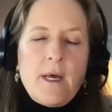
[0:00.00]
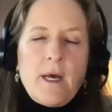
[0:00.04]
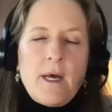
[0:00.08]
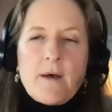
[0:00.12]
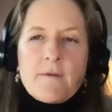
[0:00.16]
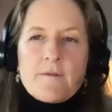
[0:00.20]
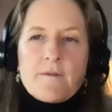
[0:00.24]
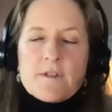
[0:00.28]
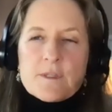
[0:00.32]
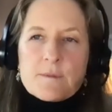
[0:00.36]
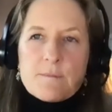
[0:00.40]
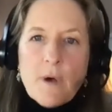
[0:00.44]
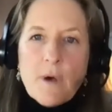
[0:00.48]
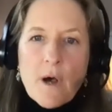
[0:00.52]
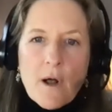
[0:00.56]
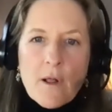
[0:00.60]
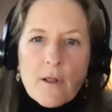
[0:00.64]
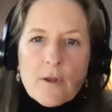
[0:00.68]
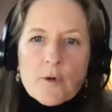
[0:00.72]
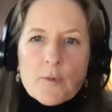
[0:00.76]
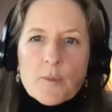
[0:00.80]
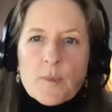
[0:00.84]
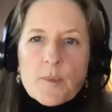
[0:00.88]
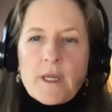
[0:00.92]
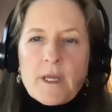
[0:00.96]
of
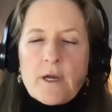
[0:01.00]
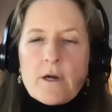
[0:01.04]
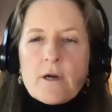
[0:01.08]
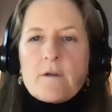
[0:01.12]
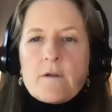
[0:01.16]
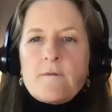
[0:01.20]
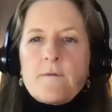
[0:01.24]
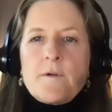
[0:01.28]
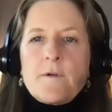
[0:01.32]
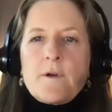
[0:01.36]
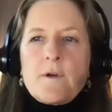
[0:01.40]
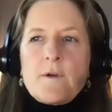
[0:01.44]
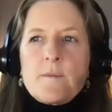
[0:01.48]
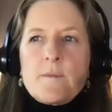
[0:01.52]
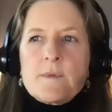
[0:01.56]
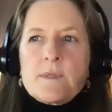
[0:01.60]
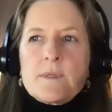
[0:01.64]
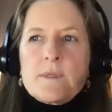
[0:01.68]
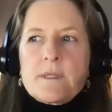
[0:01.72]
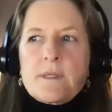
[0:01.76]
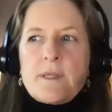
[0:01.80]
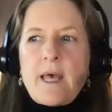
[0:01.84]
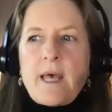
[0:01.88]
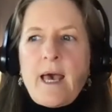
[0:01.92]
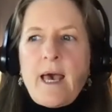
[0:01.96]
smaller PR
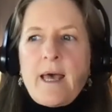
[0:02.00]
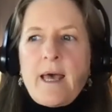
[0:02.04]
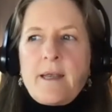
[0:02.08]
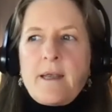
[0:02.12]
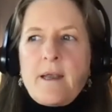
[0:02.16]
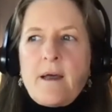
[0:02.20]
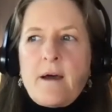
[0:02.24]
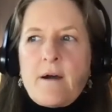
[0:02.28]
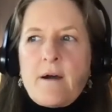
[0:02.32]
firms that